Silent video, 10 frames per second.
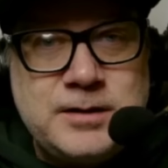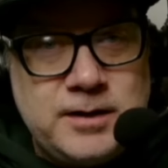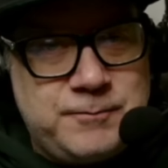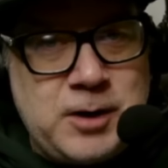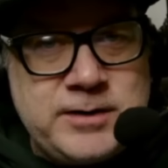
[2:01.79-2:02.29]

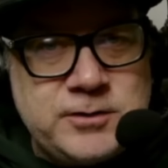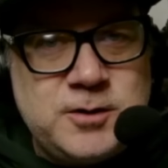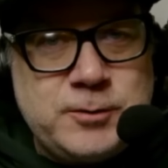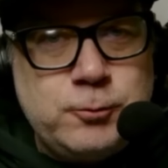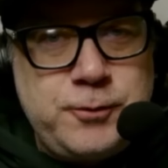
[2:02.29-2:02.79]
If Brian's going to
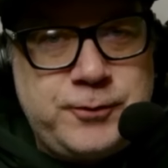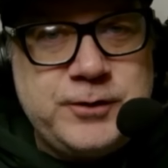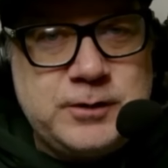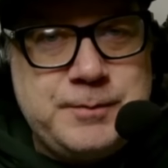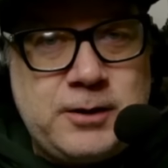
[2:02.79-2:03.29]
be
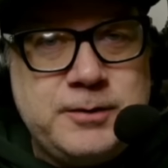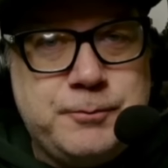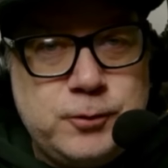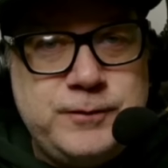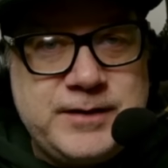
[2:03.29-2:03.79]
ruthless about
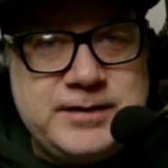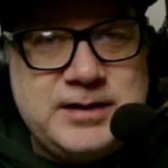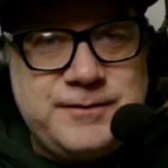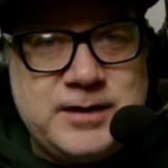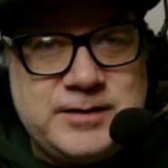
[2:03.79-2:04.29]
improving the
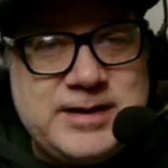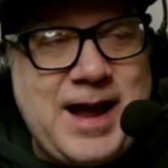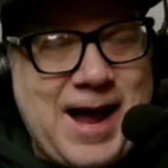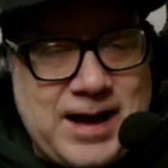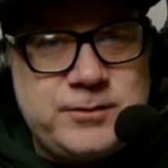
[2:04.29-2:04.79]
defense, he
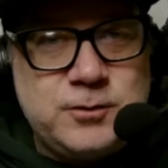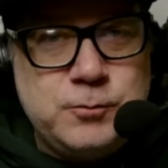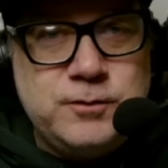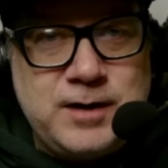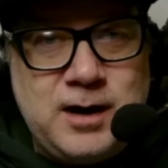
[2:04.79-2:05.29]
has to
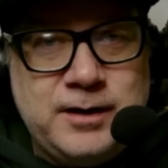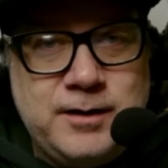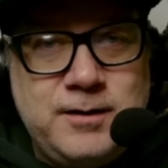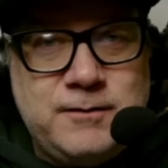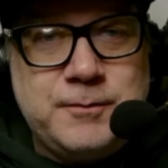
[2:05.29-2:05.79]
move on
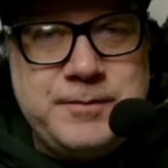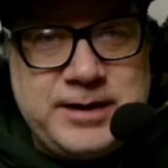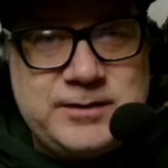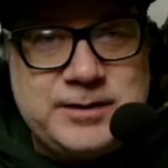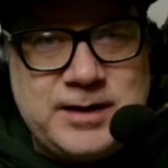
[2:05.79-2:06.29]
from
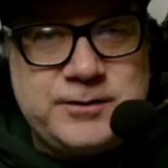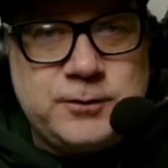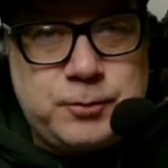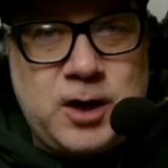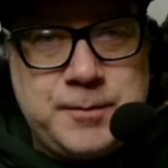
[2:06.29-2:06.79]
Nixon as his
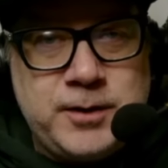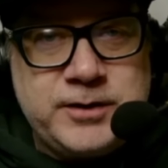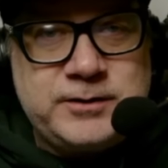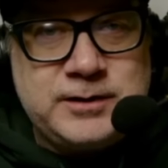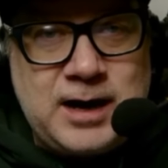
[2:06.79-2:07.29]
primary
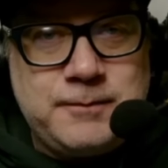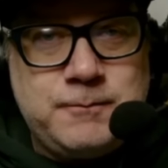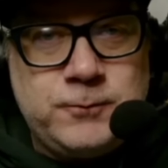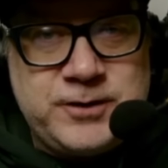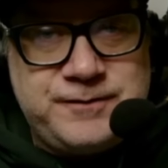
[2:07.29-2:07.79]
slot
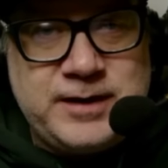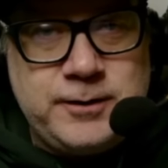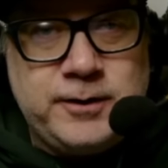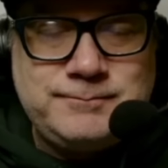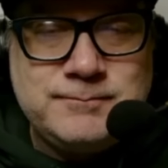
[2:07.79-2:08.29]

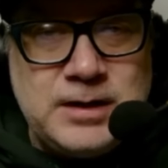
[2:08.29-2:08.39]
defender.